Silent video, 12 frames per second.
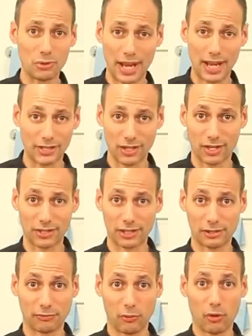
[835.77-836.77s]
days on this
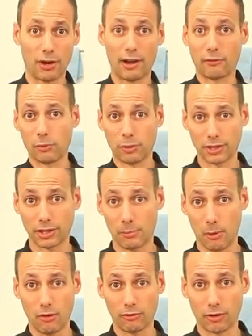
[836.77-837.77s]
for everyone to come
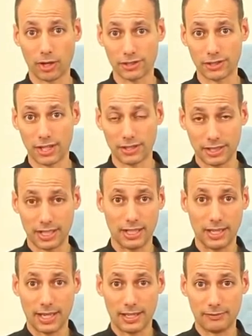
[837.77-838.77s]
over on Sunday
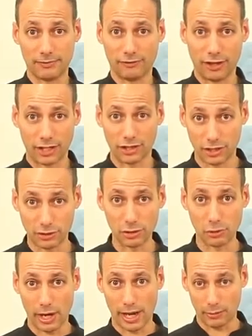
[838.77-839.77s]
and finish it in
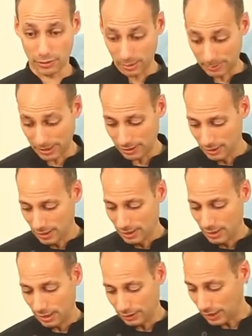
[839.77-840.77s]
2 hours. I mean,
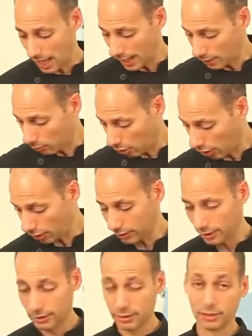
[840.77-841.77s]
a lot of work,
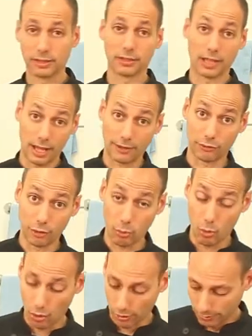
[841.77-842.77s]
a lot of
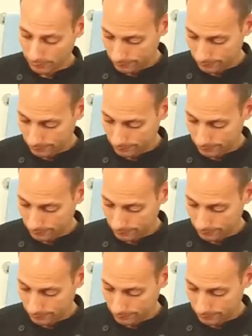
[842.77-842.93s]
reward.